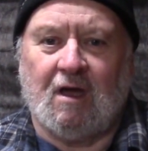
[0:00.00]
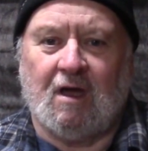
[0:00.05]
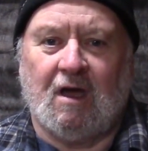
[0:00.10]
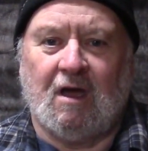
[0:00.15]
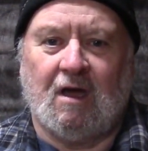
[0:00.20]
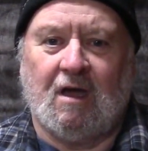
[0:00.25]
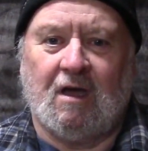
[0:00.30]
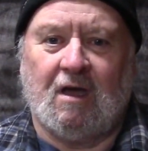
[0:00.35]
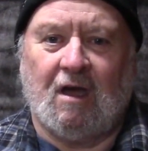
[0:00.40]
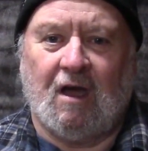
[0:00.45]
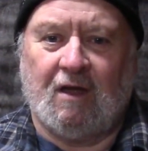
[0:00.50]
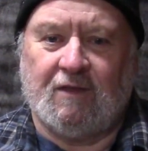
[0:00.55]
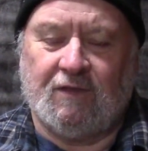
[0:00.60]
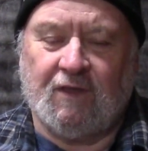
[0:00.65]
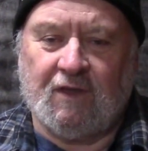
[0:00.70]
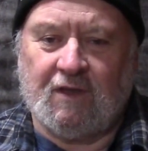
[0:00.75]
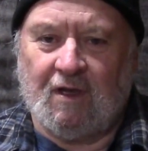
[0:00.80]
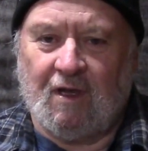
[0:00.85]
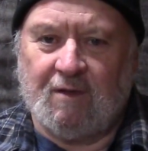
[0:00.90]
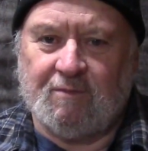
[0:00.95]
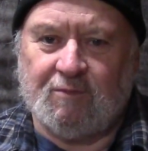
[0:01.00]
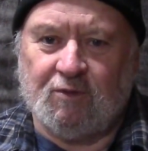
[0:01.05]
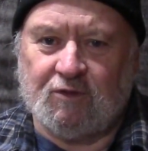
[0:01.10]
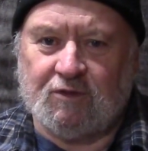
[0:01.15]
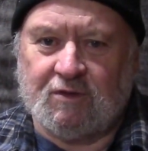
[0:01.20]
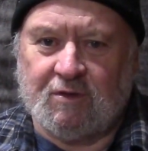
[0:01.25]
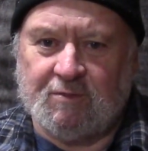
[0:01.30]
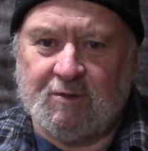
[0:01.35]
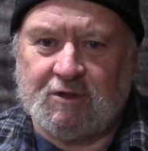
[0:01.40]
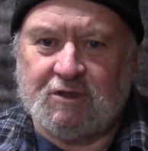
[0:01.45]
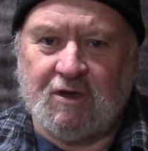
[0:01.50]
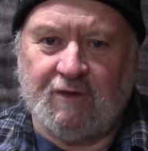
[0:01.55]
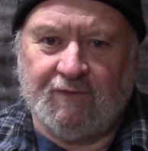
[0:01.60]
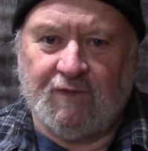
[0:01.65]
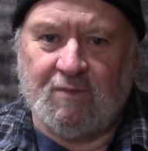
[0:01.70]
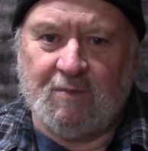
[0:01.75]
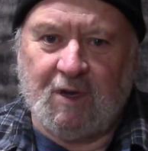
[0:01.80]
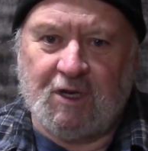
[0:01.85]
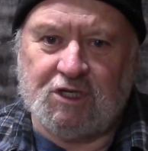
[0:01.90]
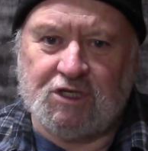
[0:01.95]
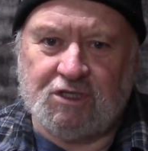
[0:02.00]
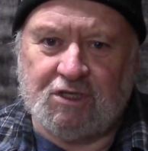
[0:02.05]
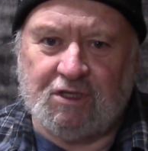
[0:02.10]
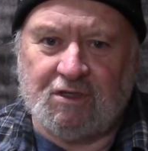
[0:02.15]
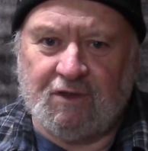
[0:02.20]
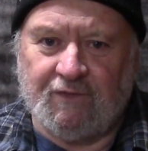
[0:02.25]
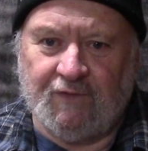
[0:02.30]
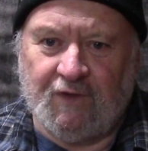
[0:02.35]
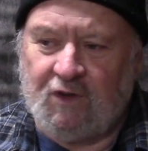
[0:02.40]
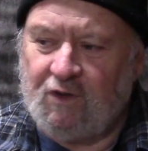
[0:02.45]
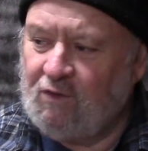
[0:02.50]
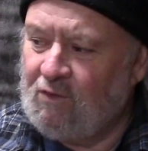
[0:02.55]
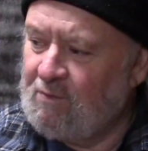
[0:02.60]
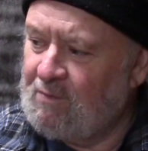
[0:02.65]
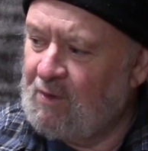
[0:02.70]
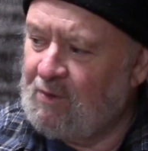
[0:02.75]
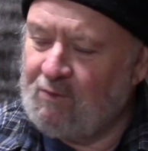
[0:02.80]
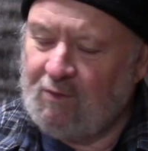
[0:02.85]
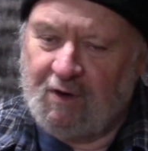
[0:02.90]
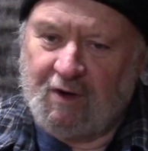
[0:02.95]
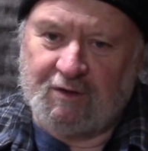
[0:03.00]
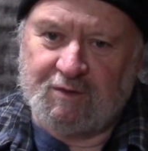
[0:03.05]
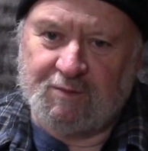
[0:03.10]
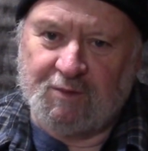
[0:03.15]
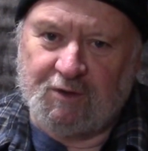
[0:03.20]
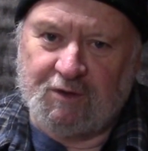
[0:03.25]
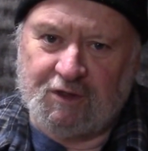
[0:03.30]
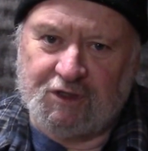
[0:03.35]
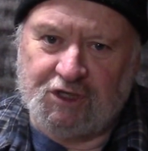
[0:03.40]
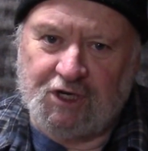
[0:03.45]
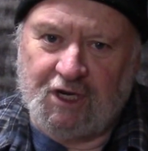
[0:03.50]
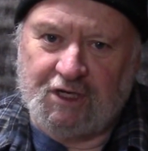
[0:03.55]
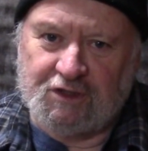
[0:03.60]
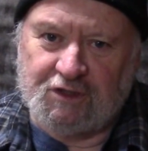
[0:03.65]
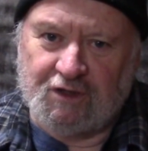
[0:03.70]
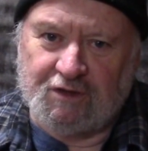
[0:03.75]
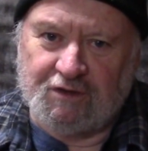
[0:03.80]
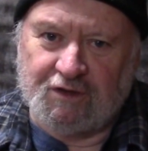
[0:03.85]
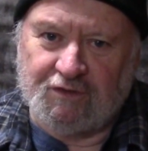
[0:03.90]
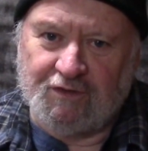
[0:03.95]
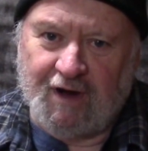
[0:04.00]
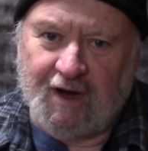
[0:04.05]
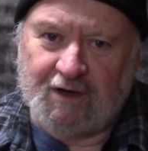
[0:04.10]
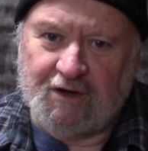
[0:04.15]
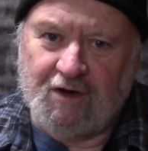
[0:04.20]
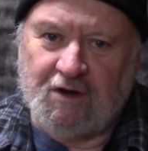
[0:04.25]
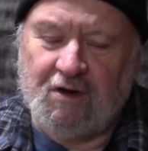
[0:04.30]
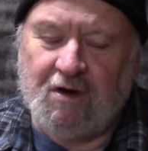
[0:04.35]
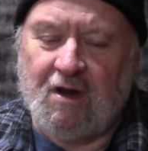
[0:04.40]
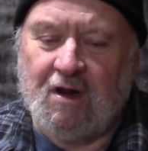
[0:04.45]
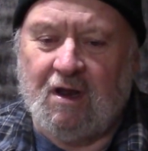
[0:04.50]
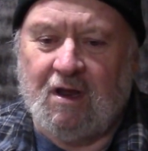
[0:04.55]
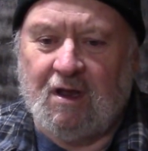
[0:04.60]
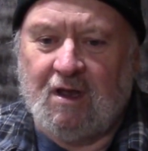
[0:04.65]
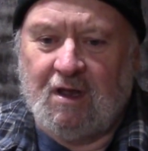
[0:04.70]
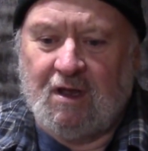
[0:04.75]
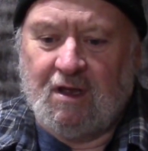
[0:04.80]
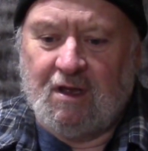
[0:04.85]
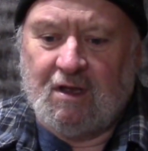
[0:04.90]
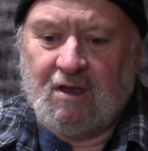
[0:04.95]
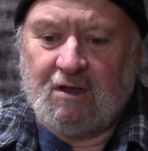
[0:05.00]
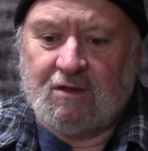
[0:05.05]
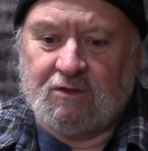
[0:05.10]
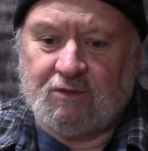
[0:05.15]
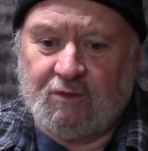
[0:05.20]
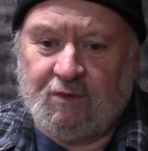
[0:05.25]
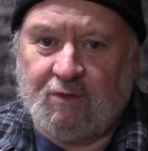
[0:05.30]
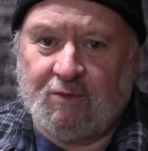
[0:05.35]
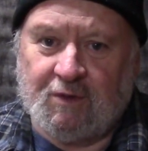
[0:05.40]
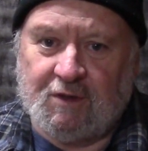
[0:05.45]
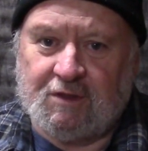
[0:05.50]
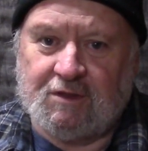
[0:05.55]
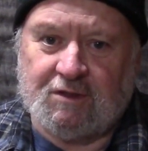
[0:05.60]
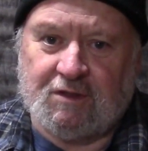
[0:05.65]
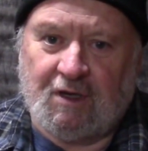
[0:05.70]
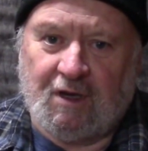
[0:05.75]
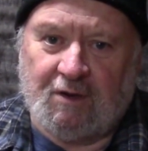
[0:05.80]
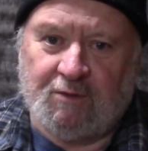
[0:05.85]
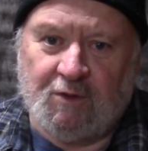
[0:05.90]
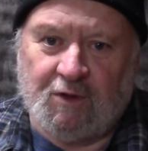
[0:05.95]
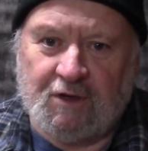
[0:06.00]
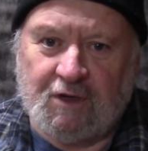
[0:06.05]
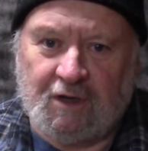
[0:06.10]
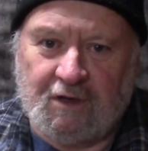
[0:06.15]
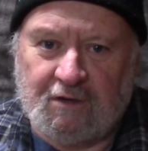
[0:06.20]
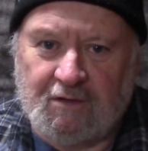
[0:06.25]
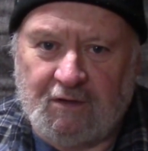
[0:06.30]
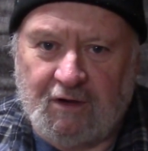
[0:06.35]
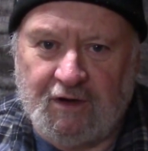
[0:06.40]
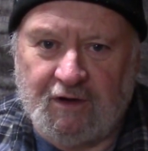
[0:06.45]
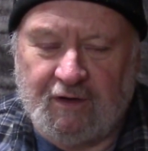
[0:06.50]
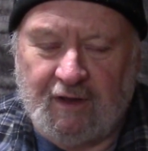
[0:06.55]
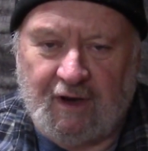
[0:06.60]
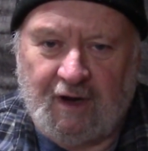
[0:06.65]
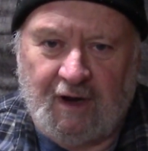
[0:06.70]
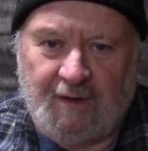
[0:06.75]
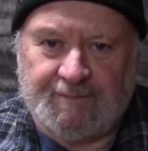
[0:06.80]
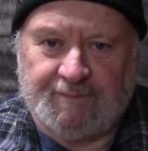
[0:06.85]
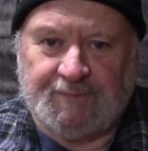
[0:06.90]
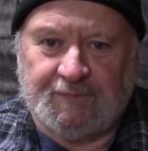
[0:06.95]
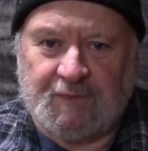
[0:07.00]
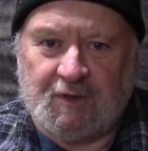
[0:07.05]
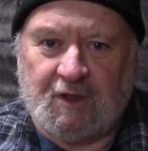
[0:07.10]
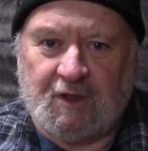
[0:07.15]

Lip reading: I think I put some misinformation in the video about when I was putting the chains on the tractor. So anyways, I wanted to clear that up.